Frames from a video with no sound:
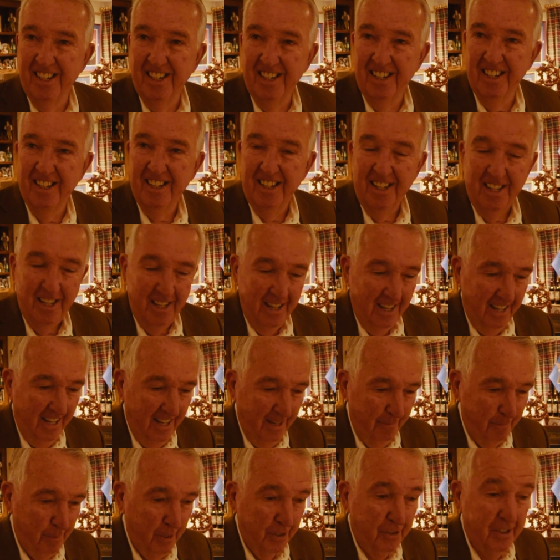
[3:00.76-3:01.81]

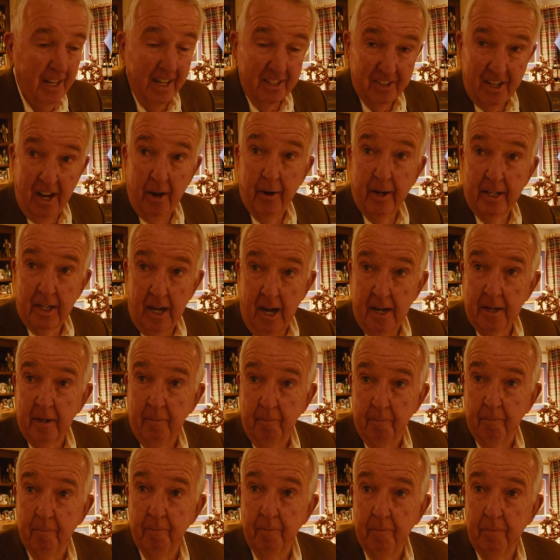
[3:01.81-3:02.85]
uh, but that's how I got them.